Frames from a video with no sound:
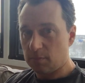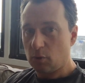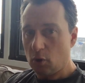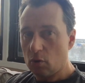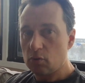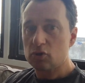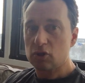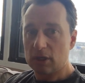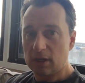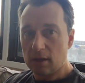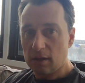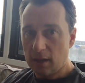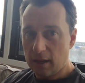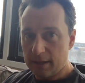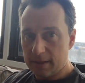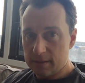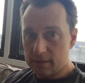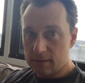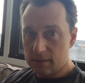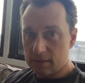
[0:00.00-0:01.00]
coaching
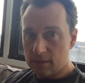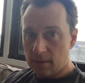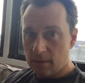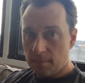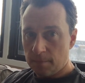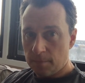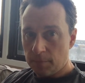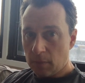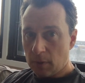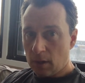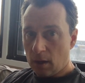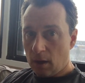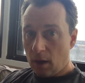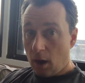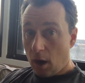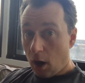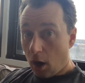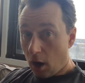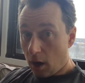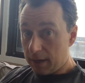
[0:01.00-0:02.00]
clients
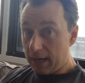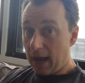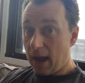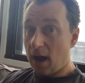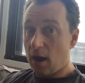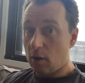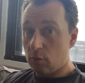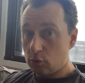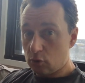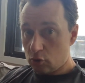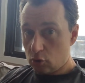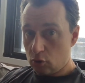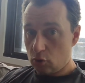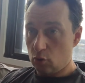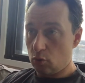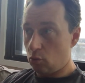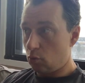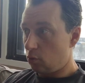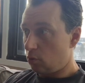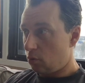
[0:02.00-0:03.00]
on how
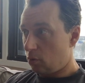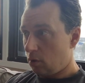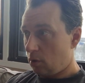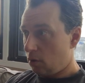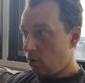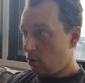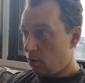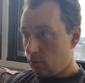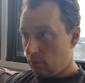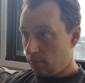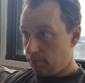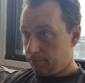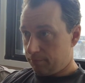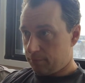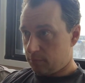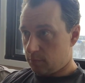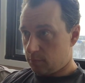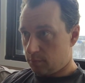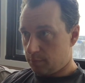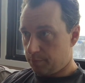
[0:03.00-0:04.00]
to
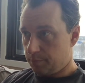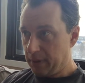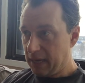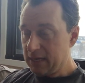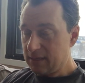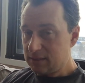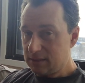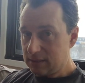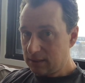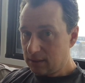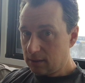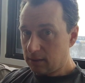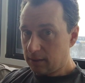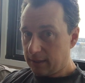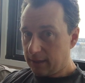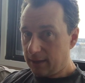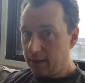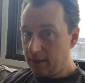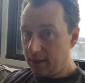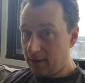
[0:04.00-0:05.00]

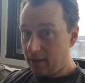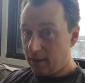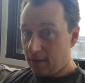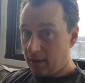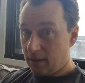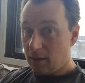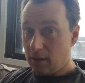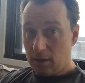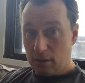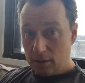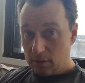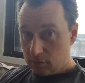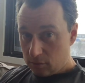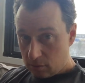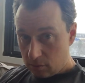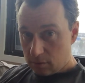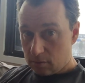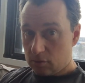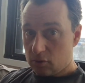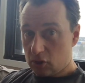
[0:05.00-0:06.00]
basically
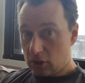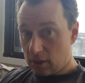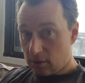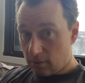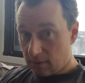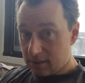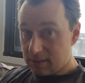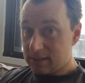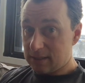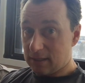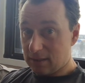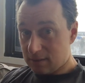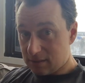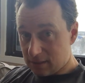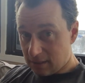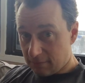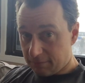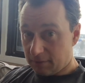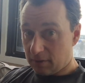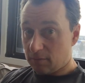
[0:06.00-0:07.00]
generate
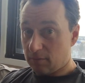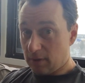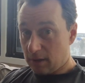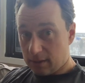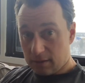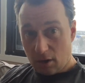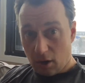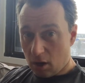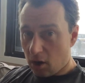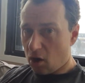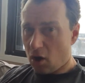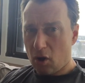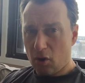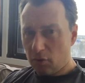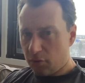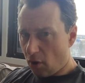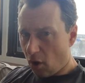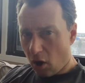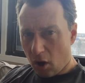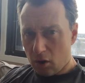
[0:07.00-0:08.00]
sales left and right,
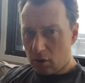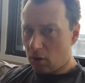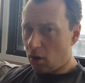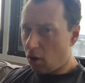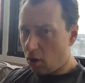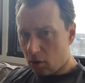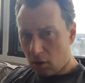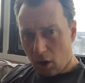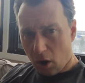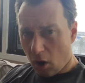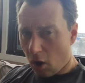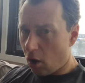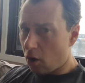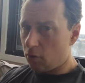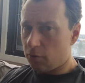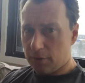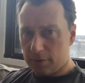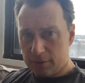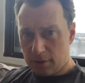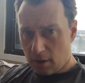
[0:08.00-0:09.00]

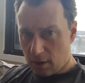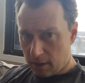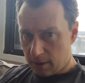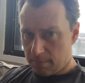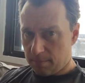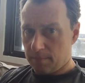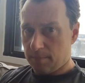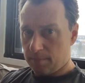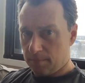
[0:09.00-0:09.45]
all the time,